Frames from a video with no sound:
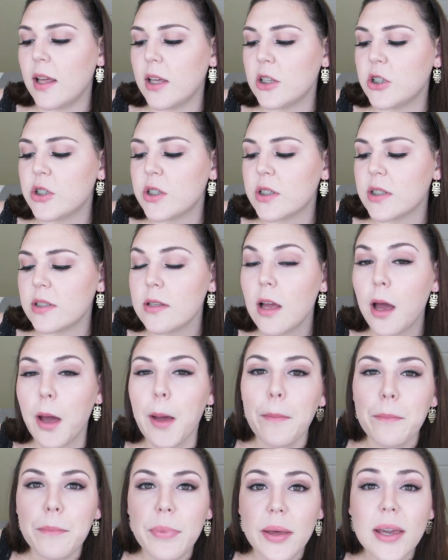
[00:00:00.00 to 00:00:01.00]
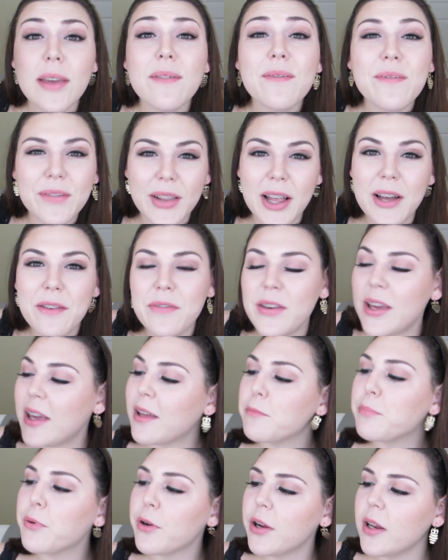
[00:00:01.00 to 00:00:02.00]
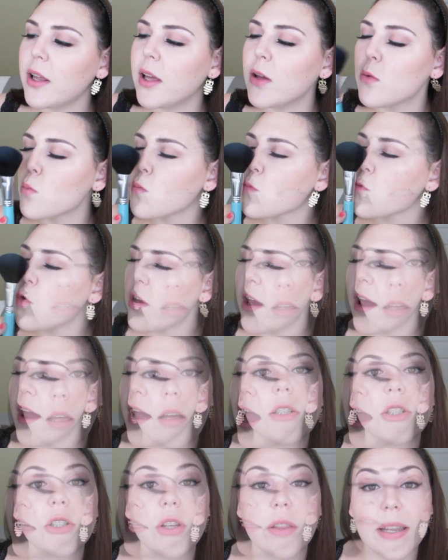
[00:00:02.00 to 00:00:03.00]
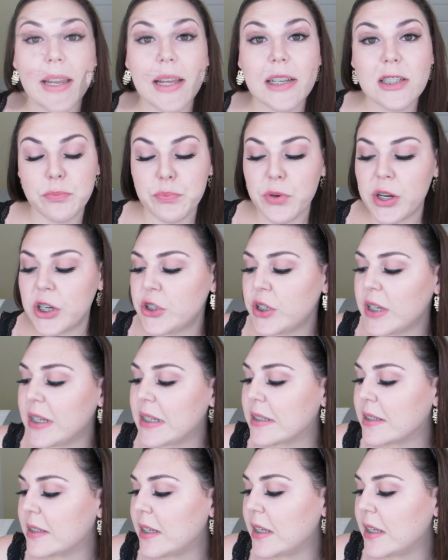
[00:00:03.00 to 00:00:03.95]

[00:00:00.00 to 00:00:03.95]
It's just big and fluffy and pretty. So the next brush is